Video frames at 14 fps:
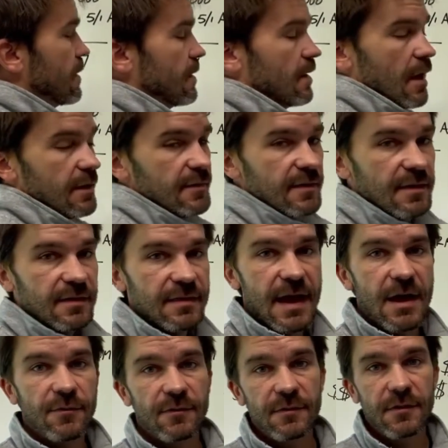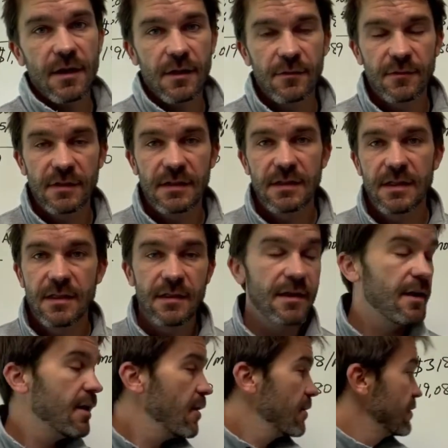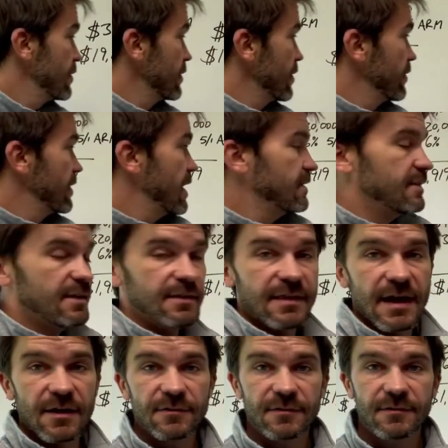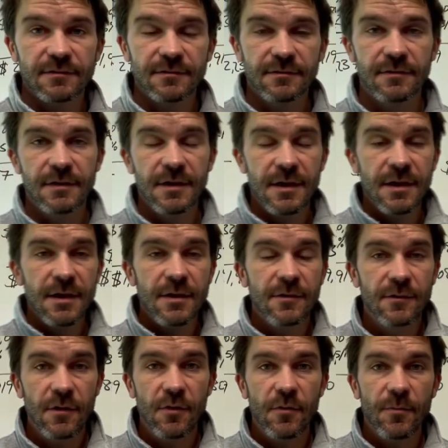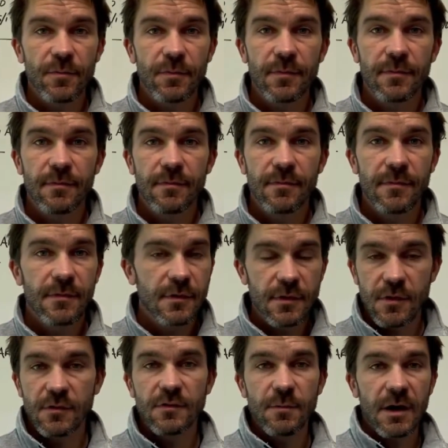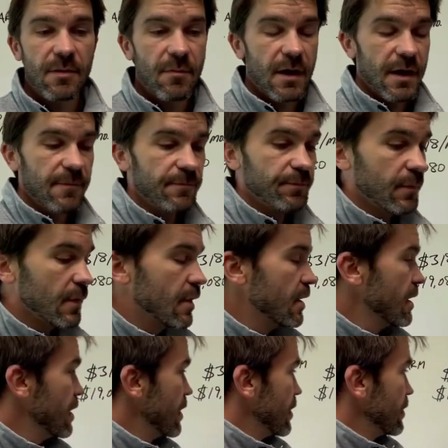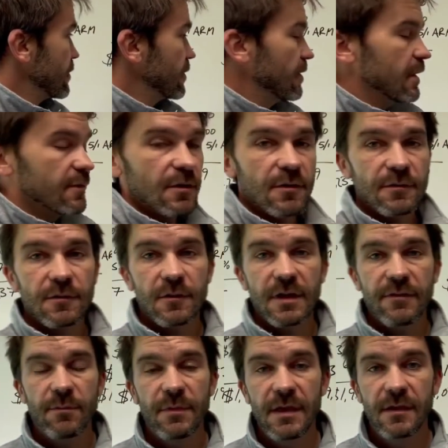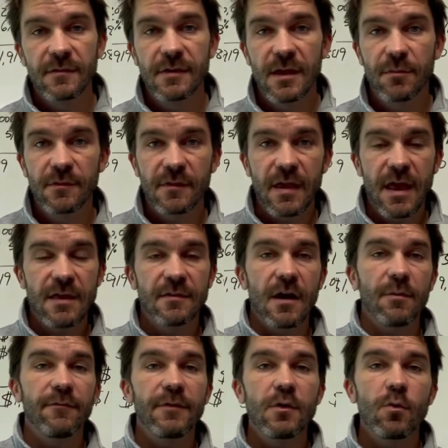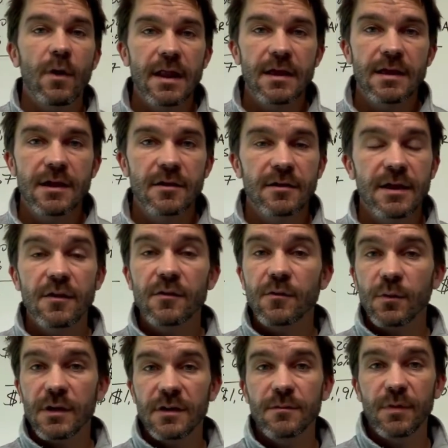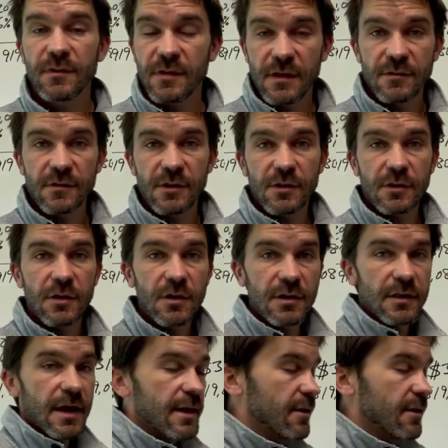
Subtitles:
$19,000 and just over $19,000. So huge amount of money. So let's also give him the example. Say, hey Tom, if you wait a year, here's what it potentially could look like.